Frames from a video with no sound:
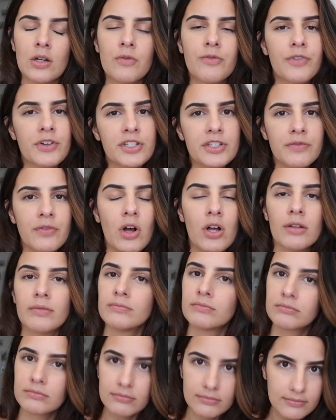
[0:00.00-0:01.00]
first of
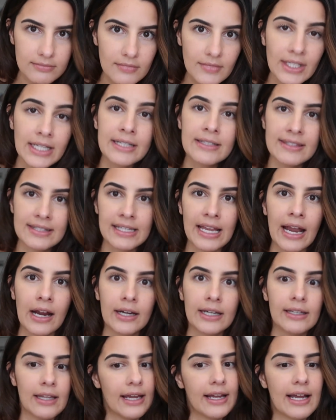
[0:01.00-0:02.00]
all, it's
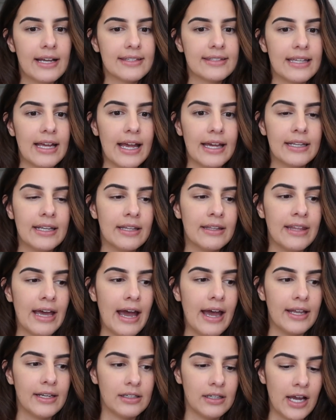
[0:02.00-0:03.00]
scary, like I said,
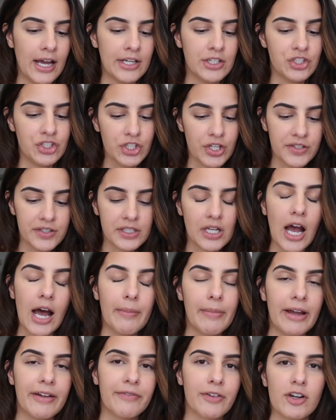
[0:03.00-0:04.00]
that I just
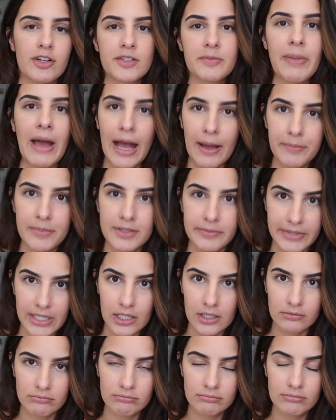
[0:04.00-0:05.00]
got my first pap
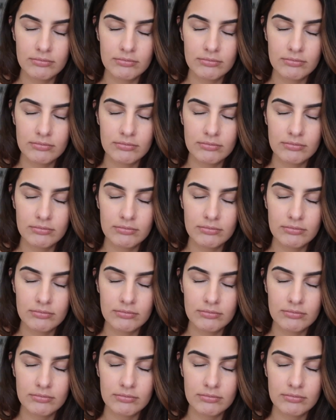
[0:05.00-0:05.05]
smear.